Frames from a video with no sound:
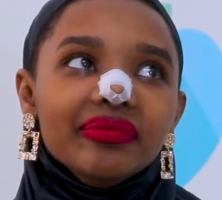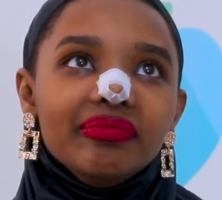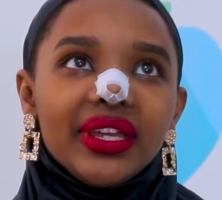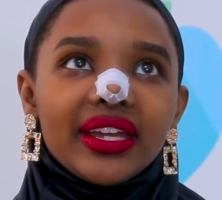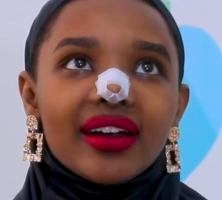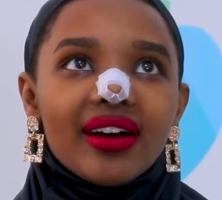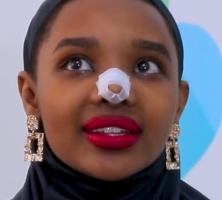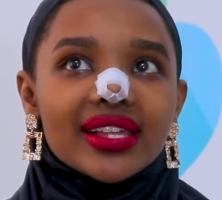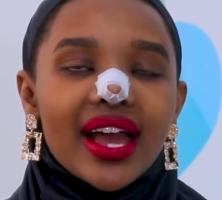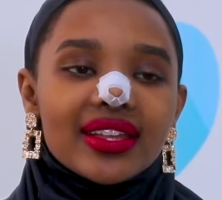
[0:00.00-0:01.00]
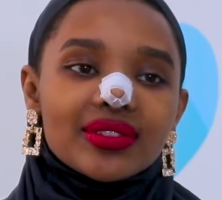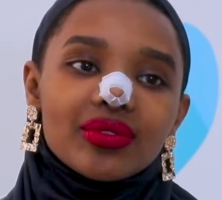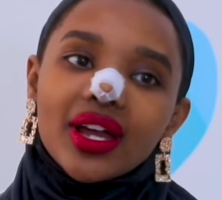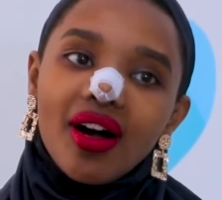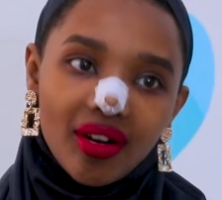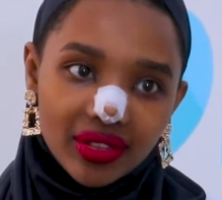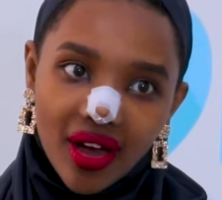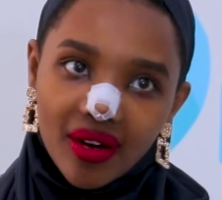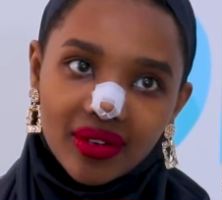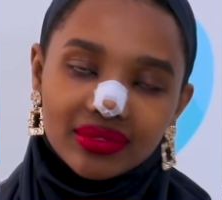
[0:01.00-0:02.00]
because as we all
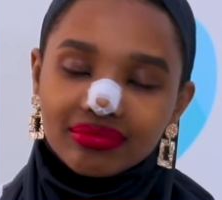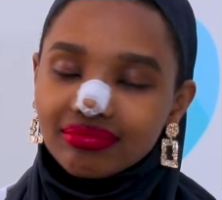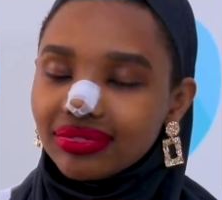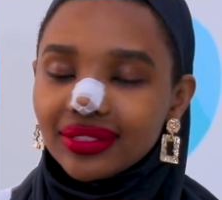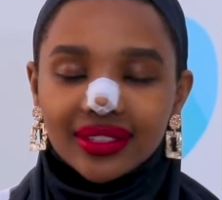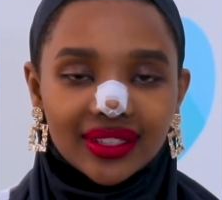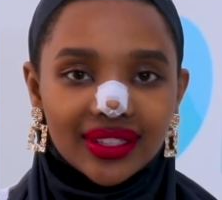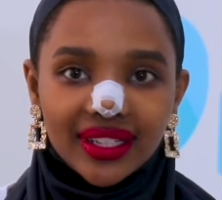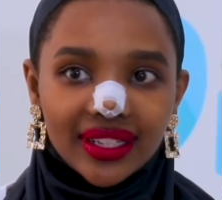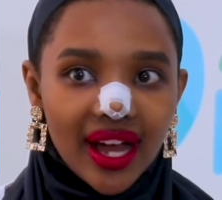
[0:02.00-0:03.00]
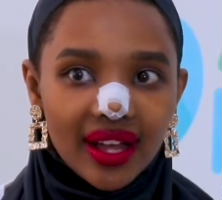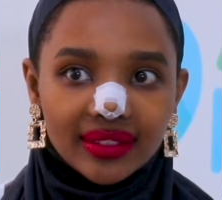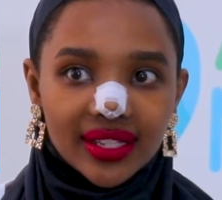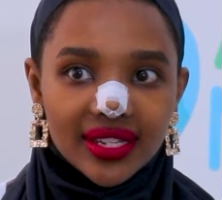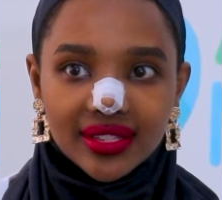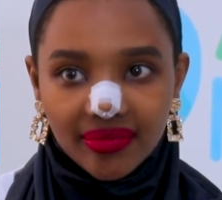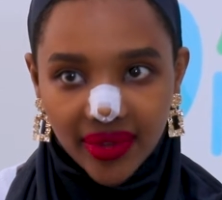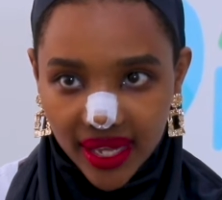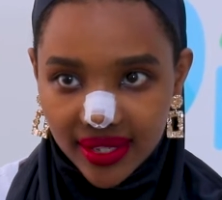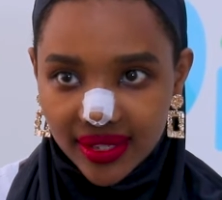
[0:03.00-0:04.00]
know, Iran is the
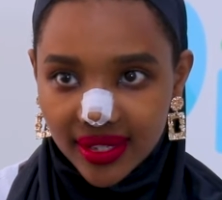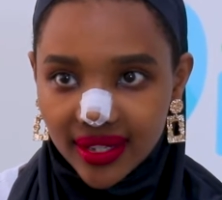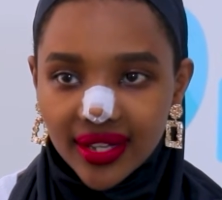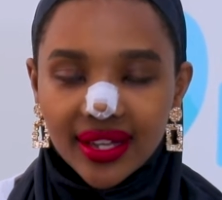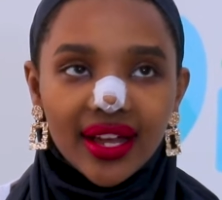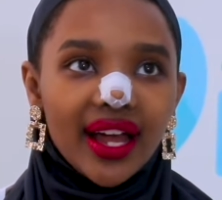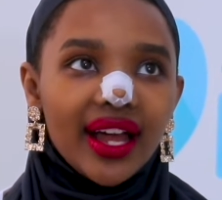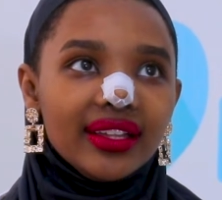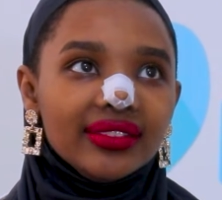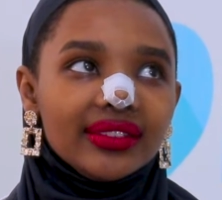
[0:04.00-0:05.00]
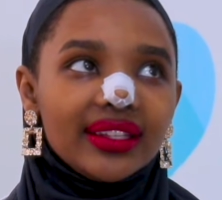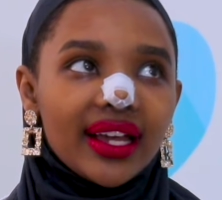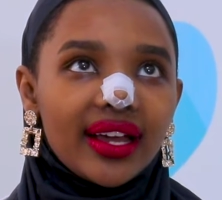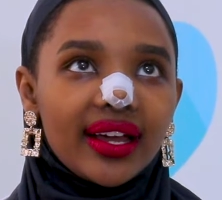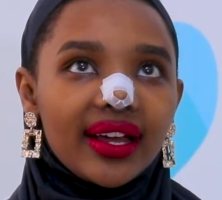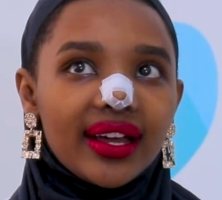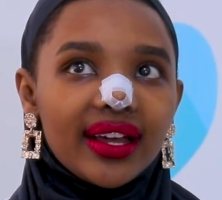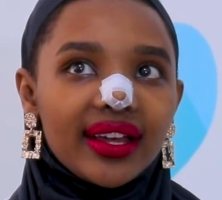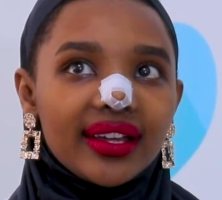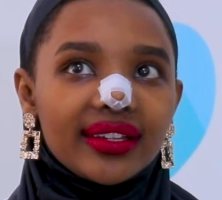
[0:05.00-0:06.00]
best, and
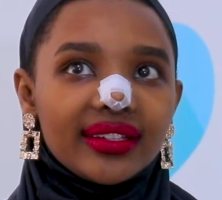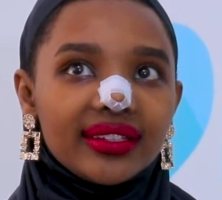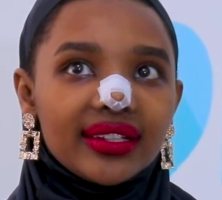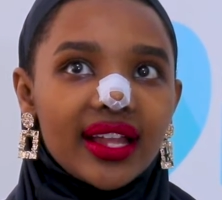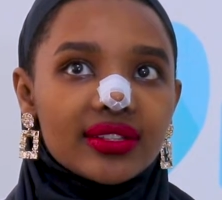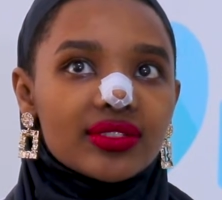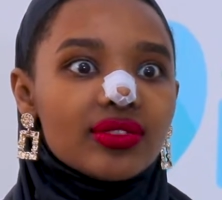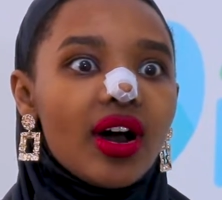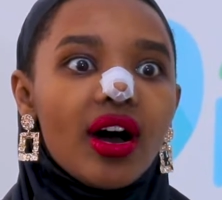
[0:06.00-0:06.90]
like to